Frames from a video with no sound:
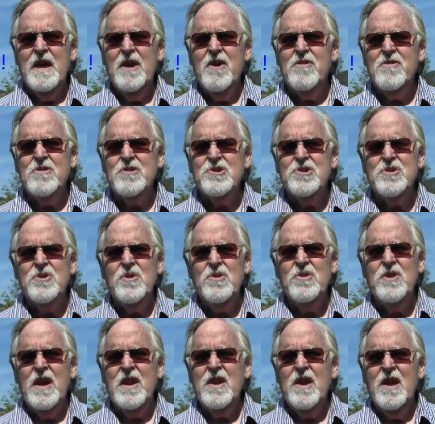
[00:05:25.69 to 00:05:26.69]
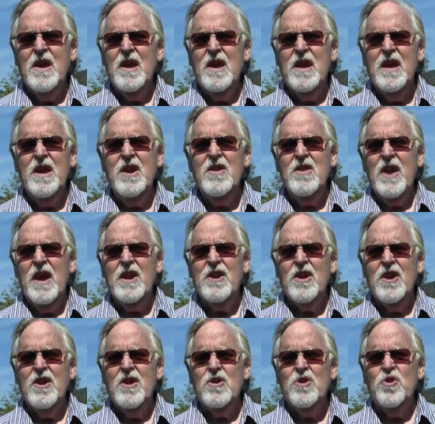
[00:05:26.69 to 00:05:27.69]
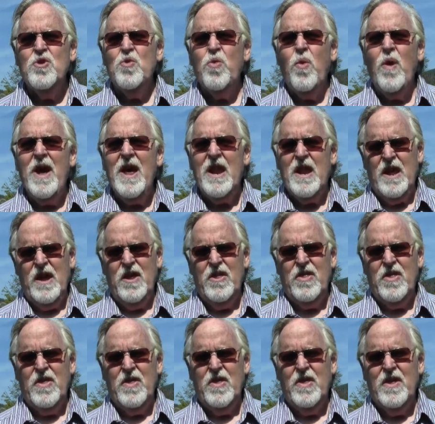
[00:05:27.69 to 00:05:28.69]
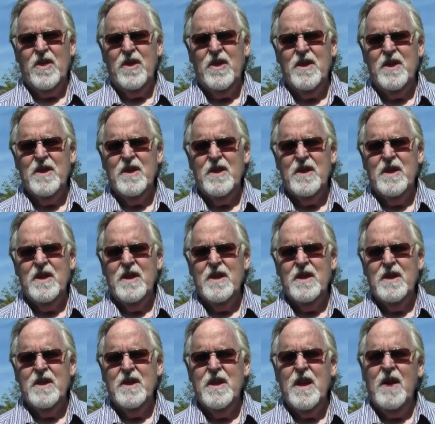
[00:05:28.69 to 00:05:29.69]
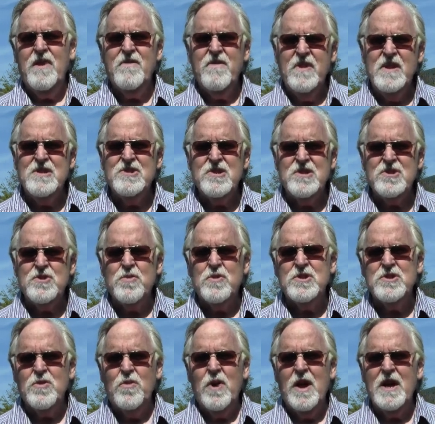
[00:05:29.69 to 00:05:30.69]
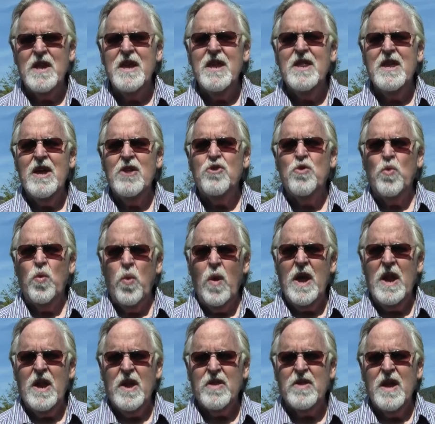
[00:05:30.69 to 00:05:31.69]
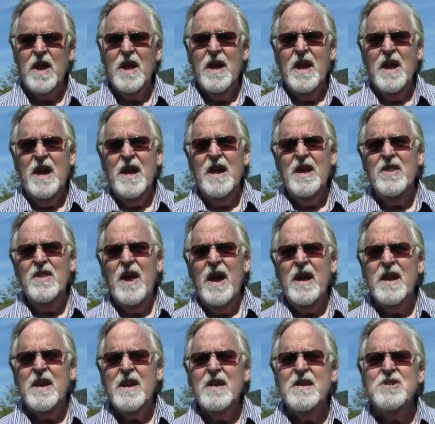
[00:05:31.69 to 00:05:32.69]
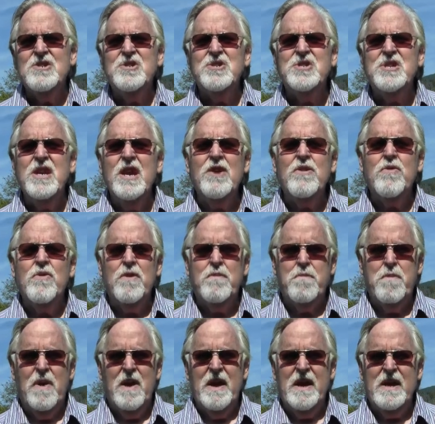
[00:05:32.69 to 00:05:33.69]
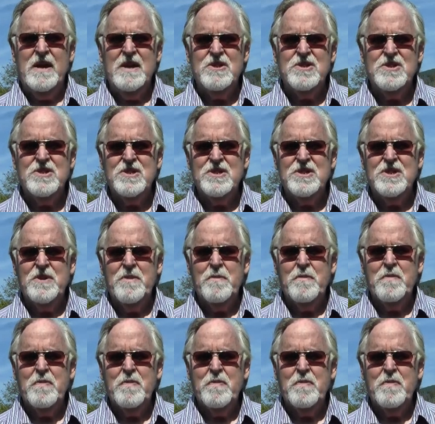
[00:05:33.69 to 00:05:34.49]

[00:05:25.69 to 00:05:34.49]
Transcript: He understood that he that dwelleth not visits once in a while, he that dwelleth in that secret place.